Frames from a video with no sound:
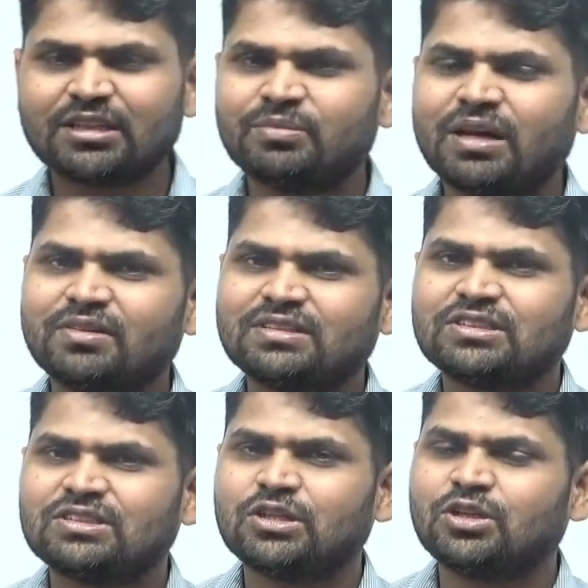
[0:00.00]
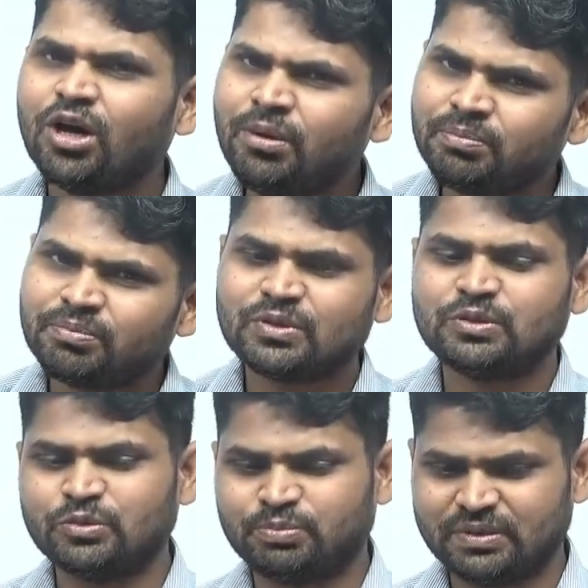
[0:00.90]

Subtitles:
Mal versus state of UP.